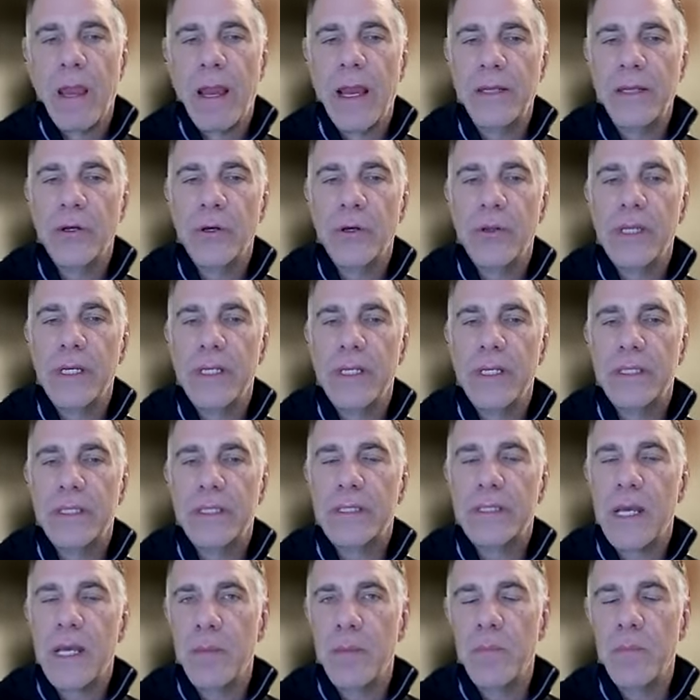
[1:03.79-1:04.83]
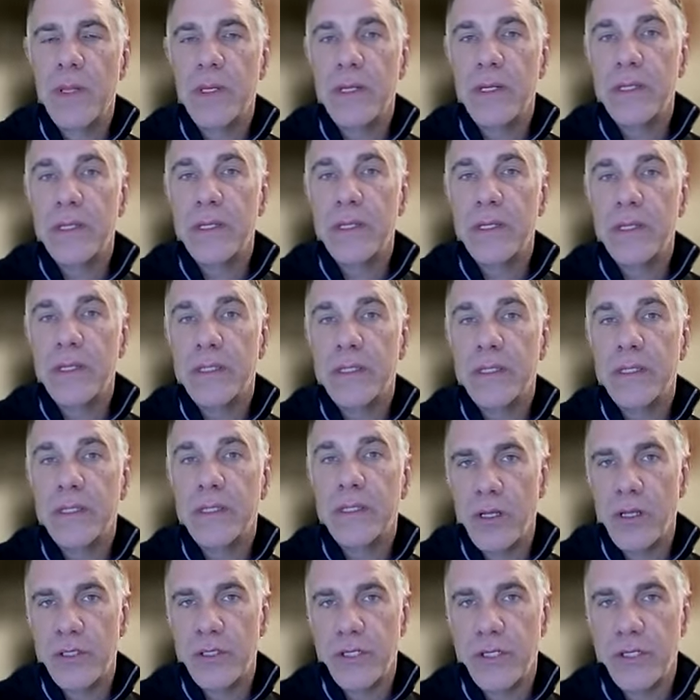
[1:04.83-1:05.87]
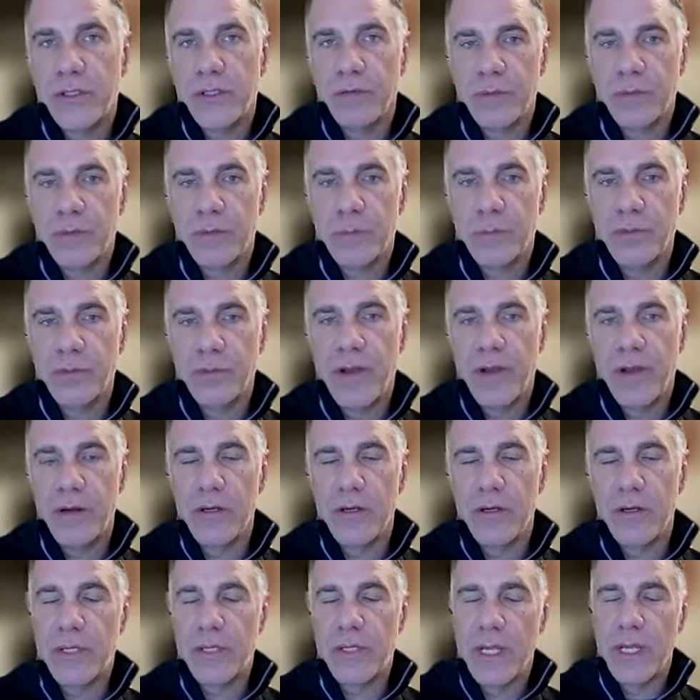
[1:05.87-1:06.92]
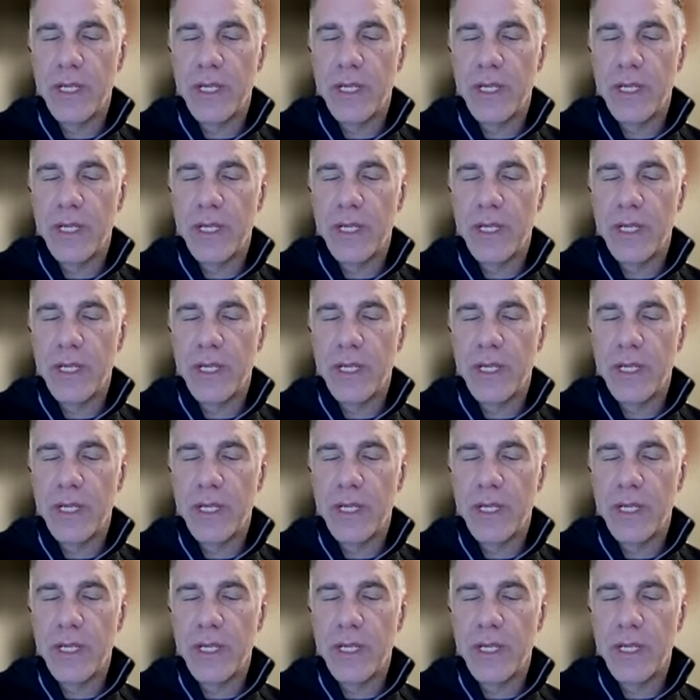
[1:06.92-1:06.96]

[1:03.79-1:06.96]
I know that many technology service providers,